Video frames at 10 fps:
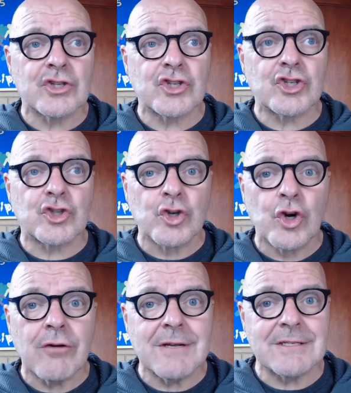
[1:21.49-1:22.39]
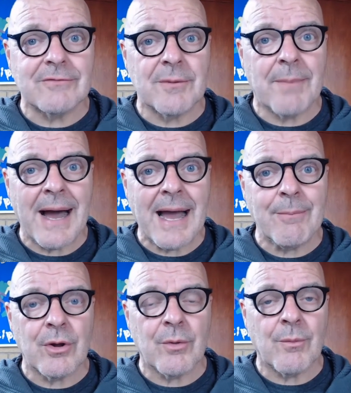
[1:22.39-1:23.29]
stories of the
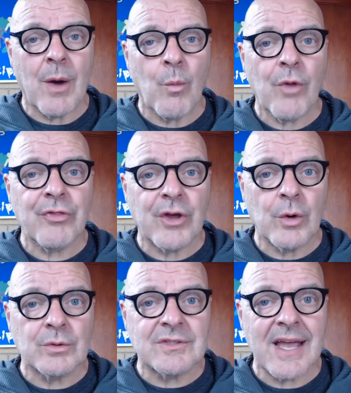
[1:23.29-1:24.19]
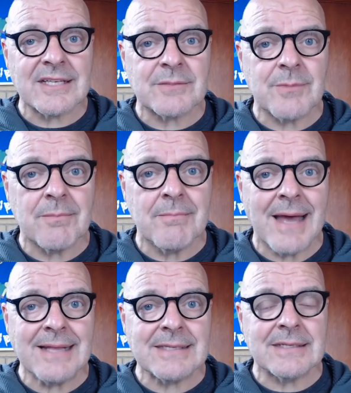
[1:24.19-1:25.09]
Bible and what the Old Testament
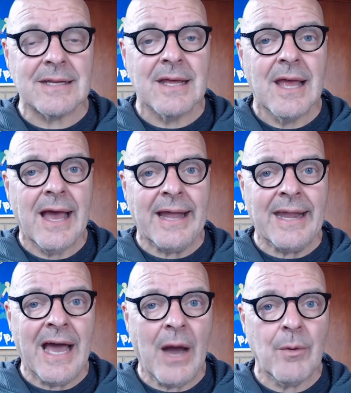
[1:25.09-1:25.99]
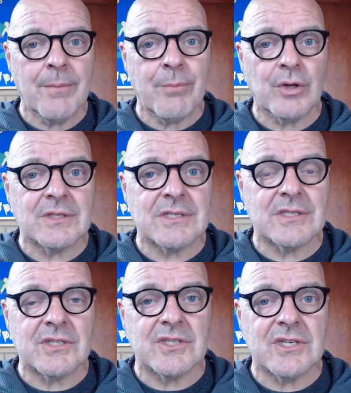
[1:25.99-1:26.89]
meant and how it pointed
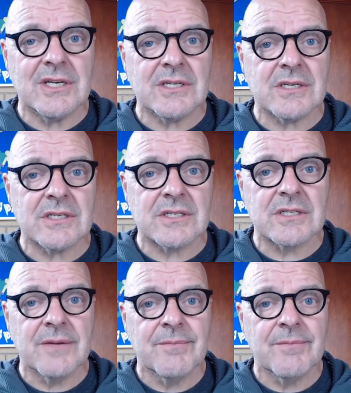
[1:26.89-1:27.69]
to Jesus,